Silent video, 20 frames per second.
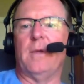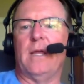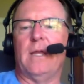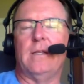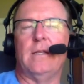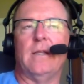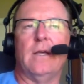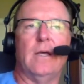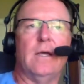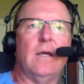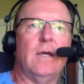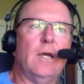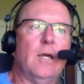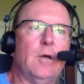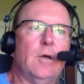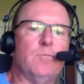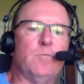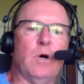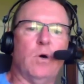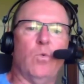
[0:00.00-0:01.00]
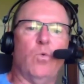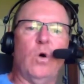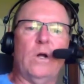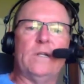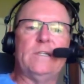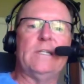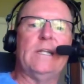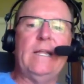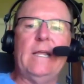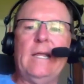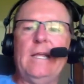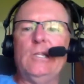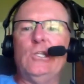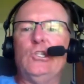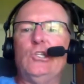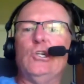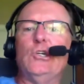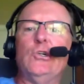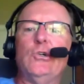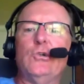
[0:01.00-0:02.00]
I mean, but what did he
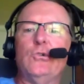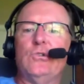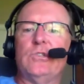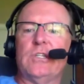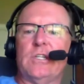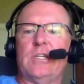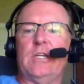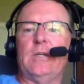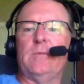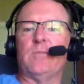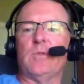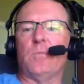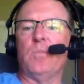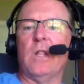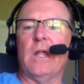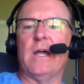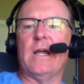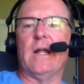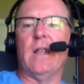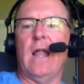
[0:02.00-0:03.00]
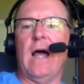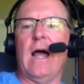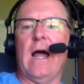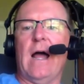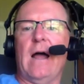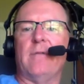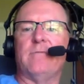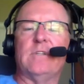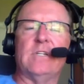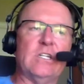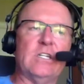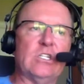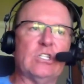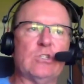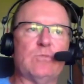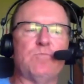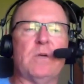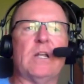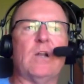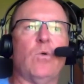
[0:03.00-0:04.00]
do to keep the play alive? Did he
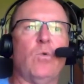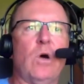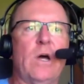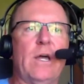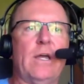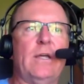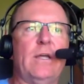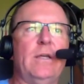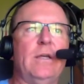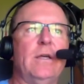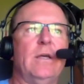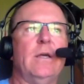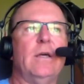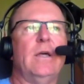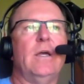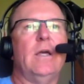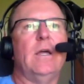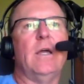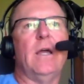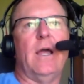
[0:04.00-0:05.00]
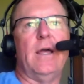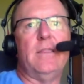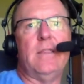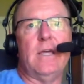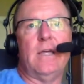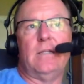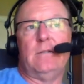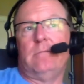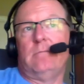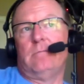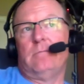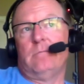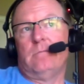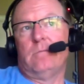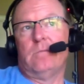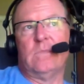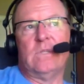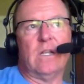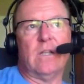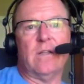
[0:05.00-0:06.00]
spin away? And then
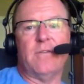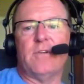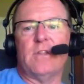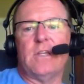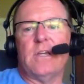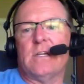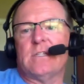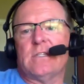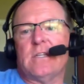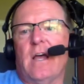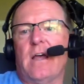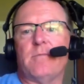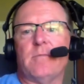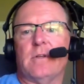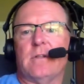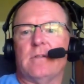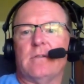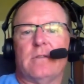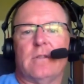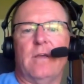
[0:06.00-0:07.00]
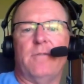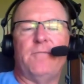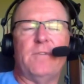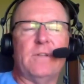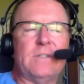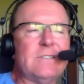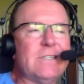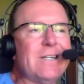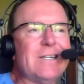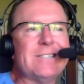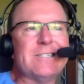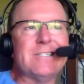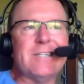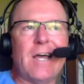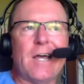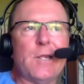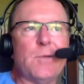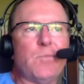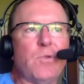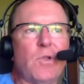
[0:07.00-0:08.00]
deliver the excitement. If it's an
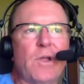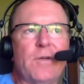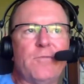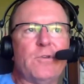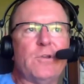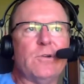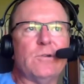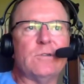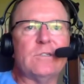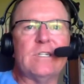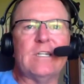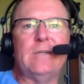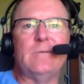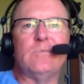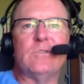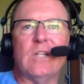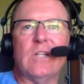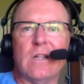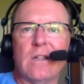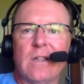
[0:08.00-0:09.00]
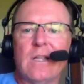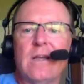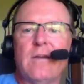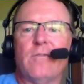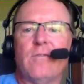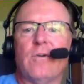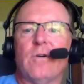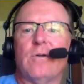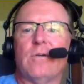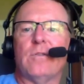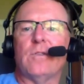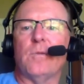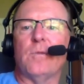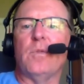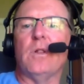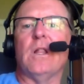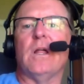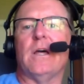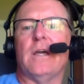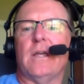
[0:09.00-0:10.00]
exciting play for your team, deliver the
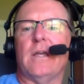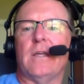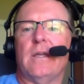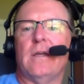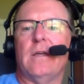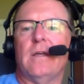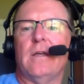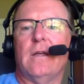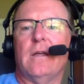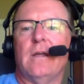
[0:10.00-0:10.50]
play.